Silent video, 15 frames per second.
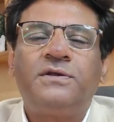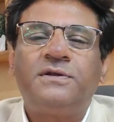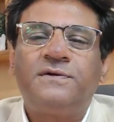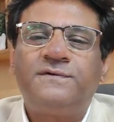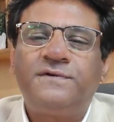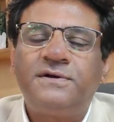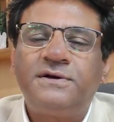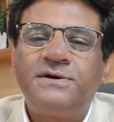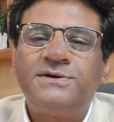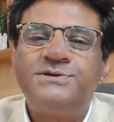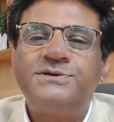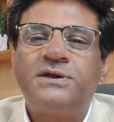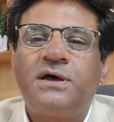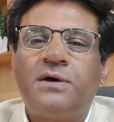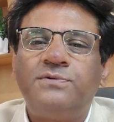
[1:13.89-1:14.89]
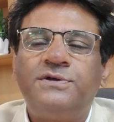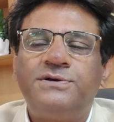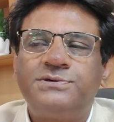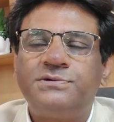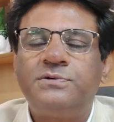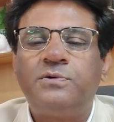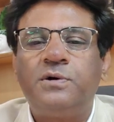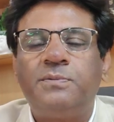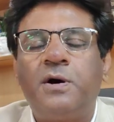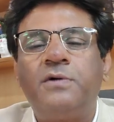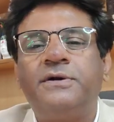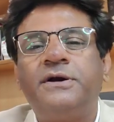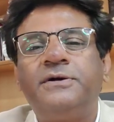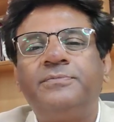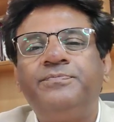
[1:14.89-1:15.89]
are the triggers and how they should go
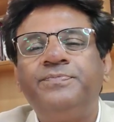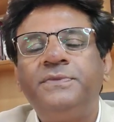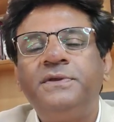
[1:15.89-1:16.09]
about it.